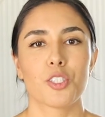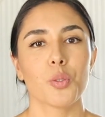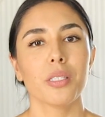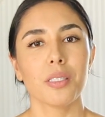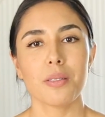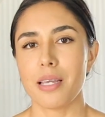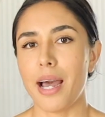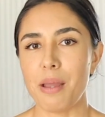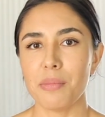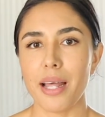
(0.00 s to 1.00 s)
do a little
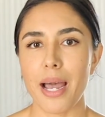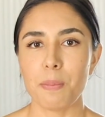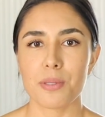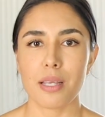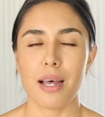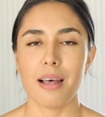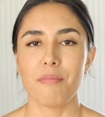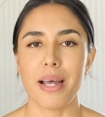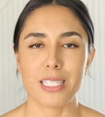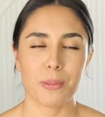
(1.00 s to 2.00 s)
time lapse of
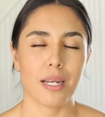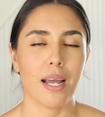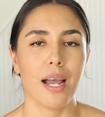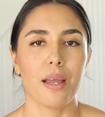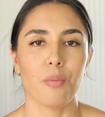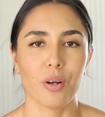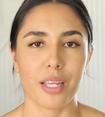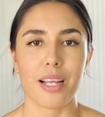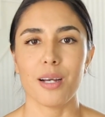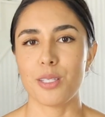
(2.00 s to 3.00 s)
my husband and I
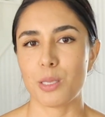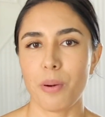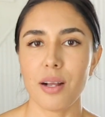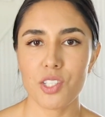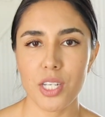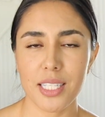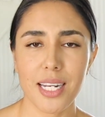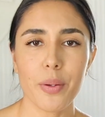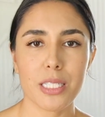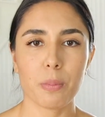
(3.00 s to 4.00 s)
working on this project and
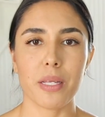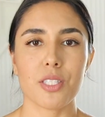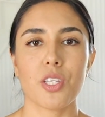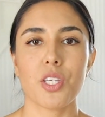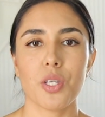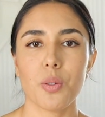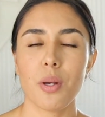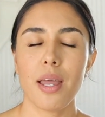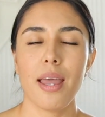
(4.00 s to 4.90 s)
I'll explain to you